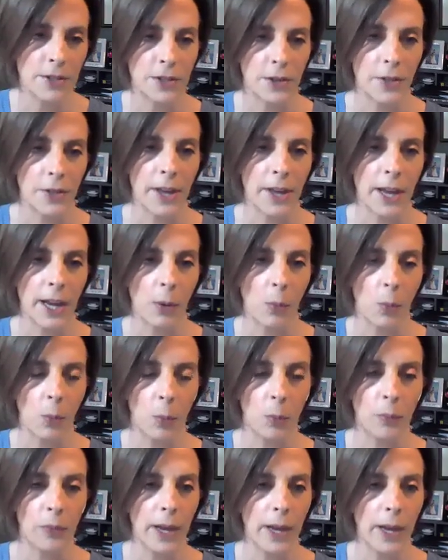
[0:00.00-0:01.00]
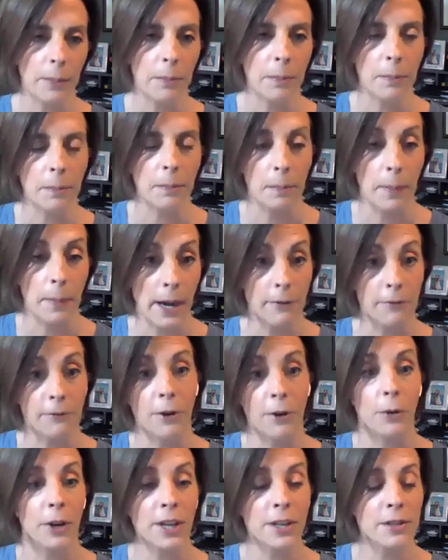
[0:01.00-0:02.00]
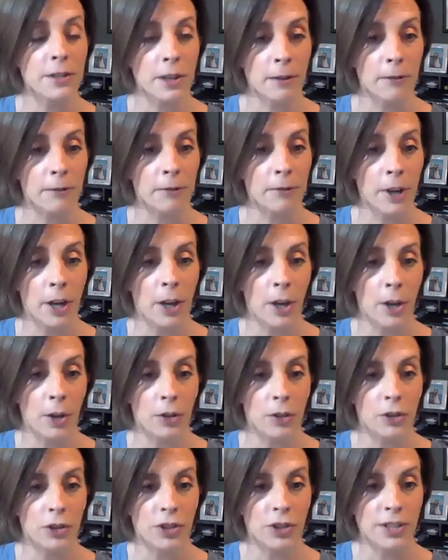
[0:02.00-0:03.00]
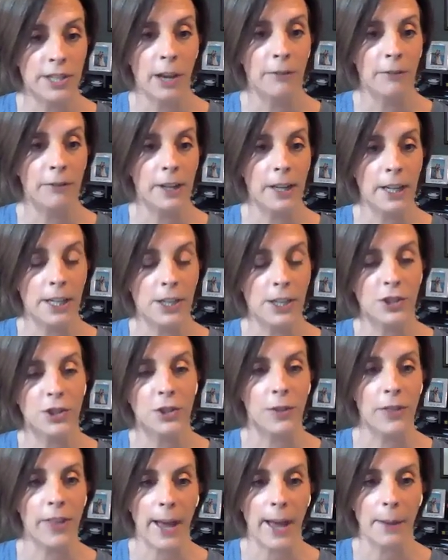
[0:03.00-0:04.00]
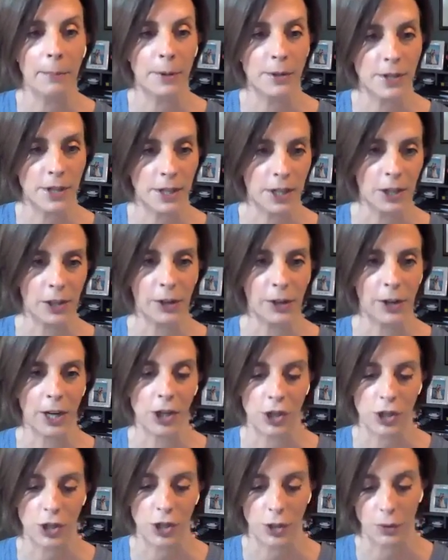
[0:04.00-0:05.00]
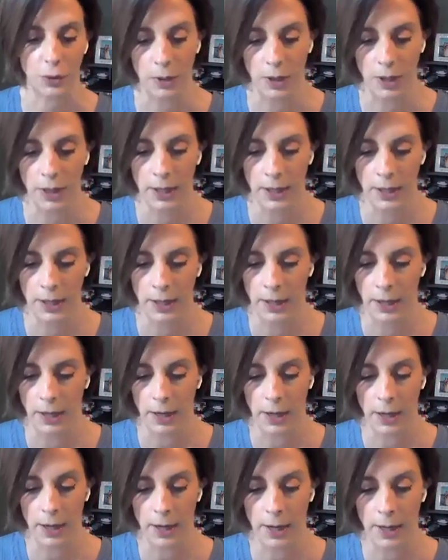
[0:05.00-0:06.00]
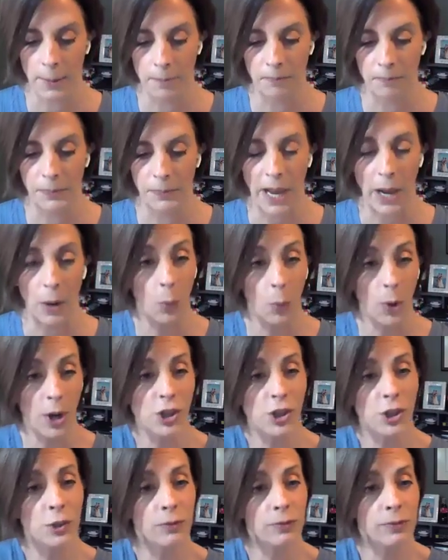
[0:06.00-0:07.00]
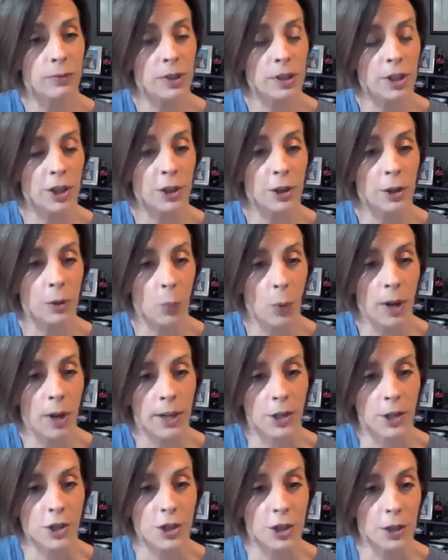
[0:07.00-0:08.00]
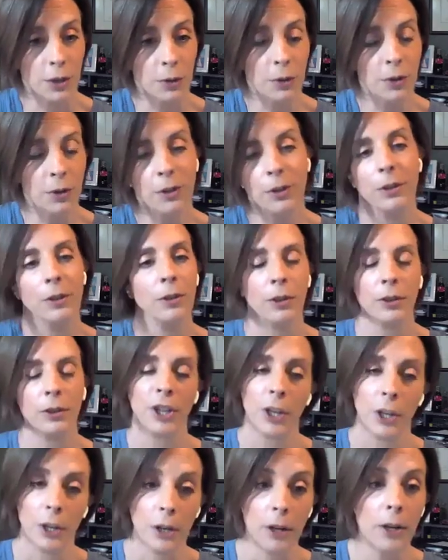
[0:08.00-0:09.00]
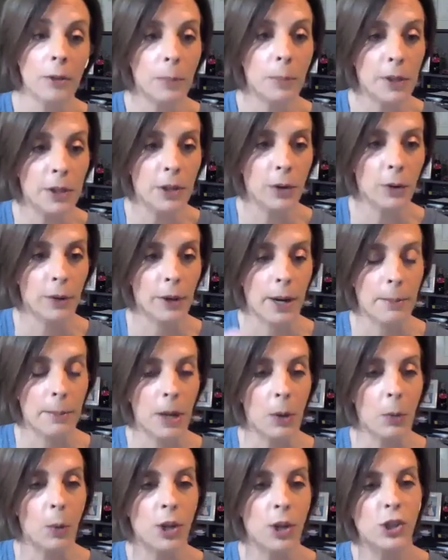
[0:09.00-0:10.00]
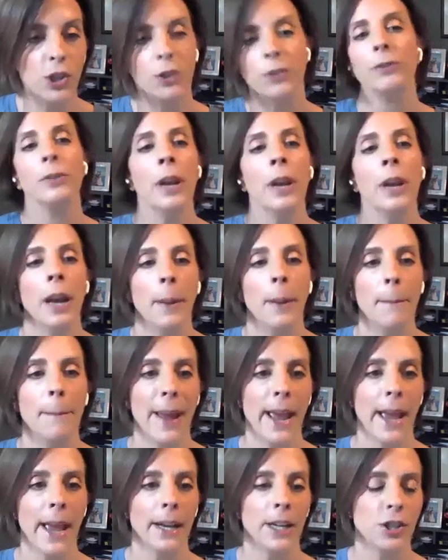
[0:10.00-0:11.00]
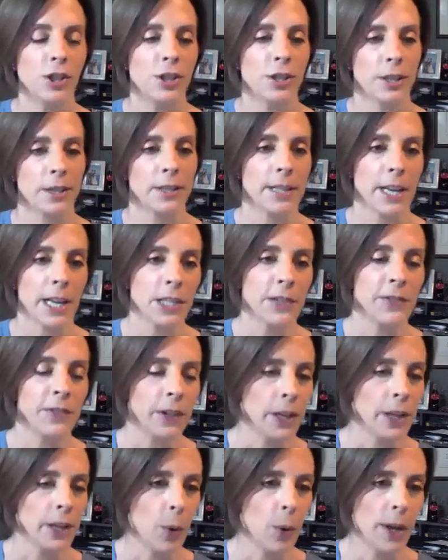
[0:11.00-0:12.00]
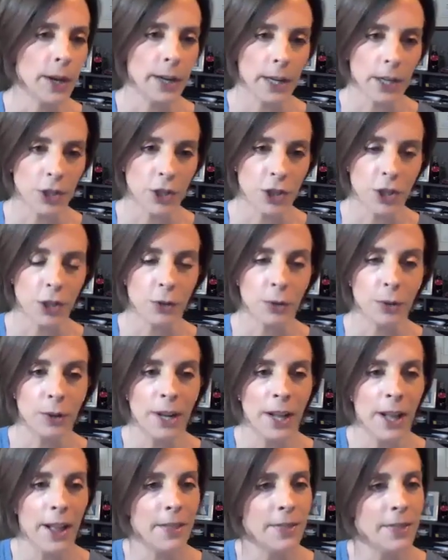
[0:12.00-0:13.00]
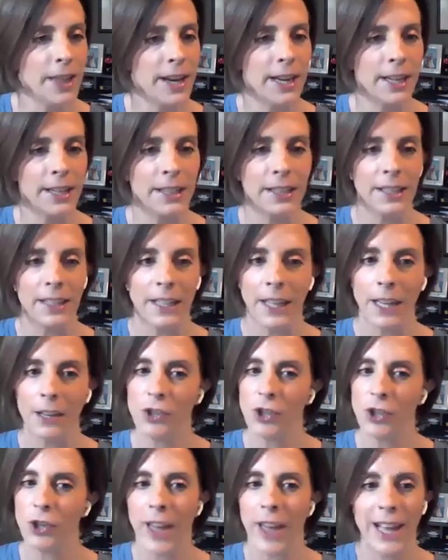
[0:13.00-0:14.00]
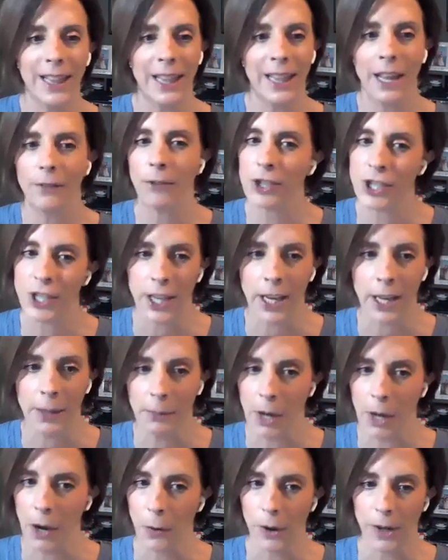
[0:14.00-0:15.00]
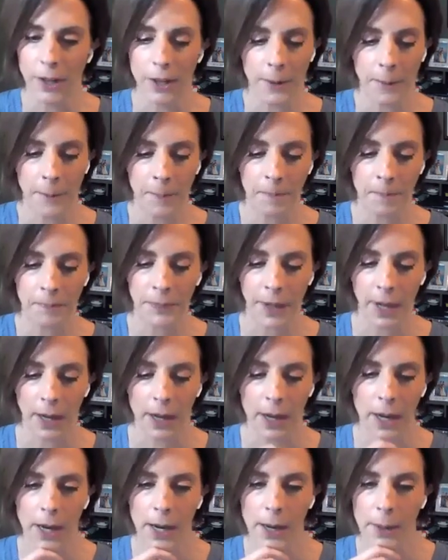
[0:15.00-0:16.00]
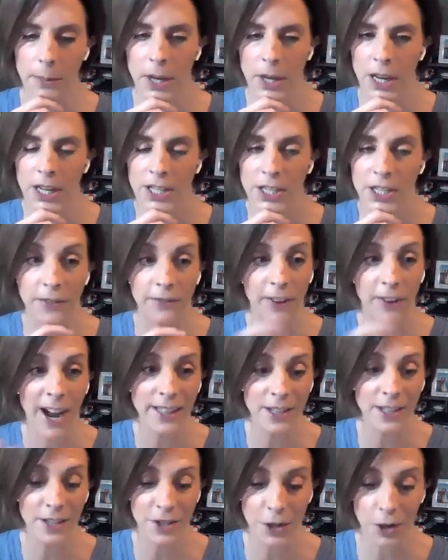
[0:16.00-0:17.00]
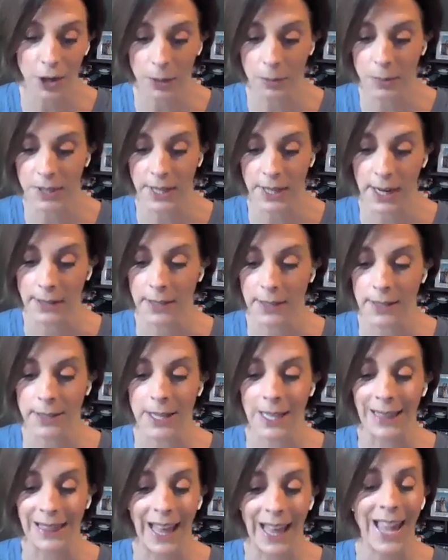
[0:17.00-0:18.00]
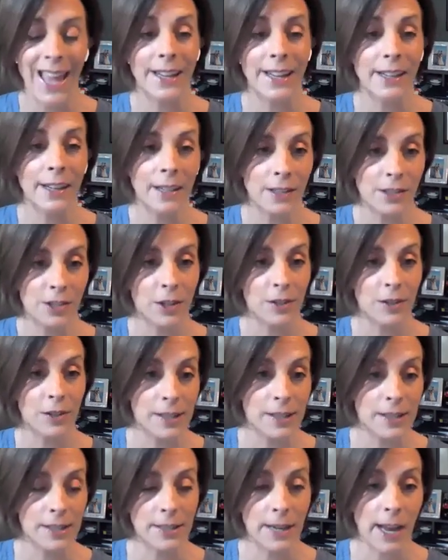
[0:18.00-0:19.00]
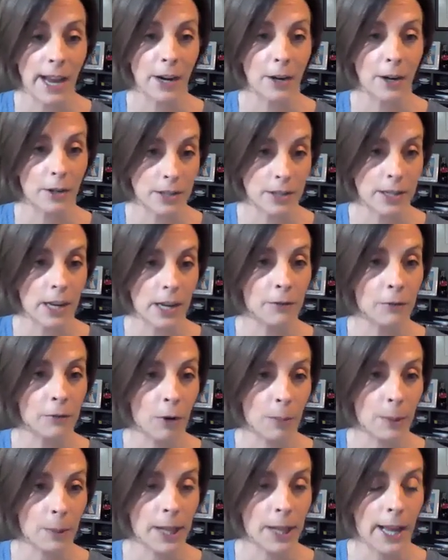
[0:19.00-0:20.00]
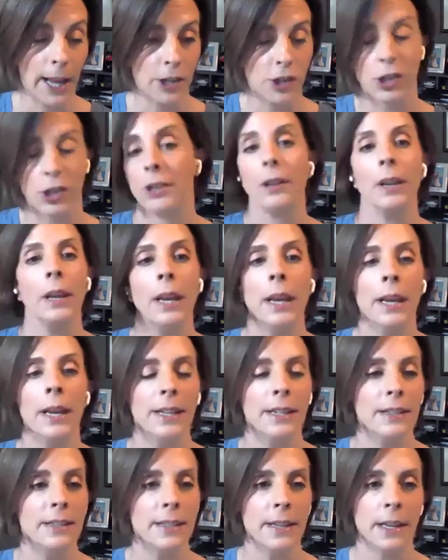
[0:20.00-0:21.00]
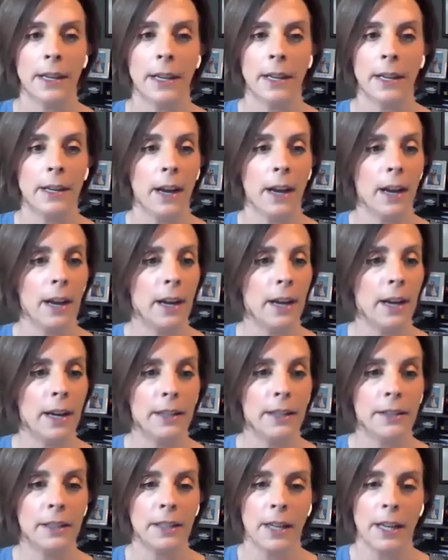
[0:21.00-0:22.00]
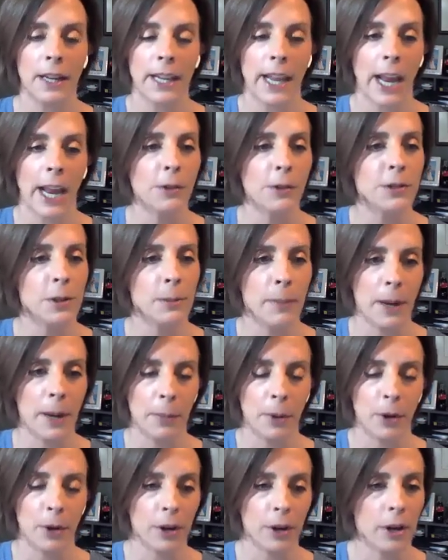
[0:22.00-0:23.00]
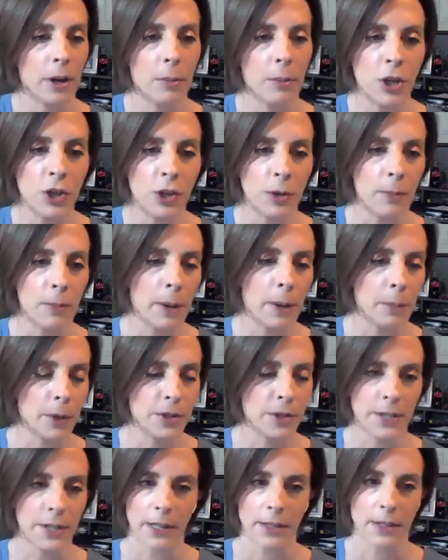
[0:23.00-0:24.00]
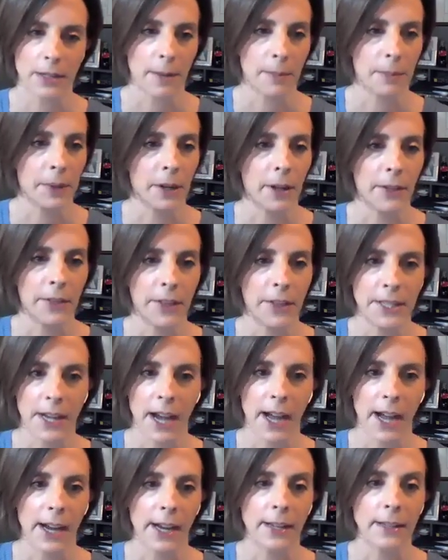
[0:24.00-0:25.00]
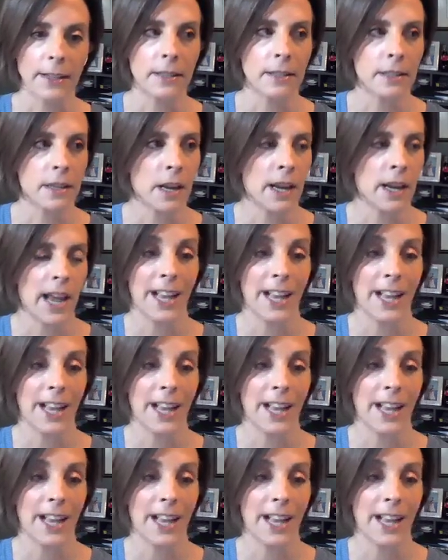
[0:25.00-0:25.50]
So they made a focus of delving into that particular issue. And once you've cured one issue, or cured, you know what I mean? Once you've managed successfully one issue, then it gives you that leverage to keep going. Define the circumstances that led to the desire to take formal action. Did a council member or commission member say something on the dais?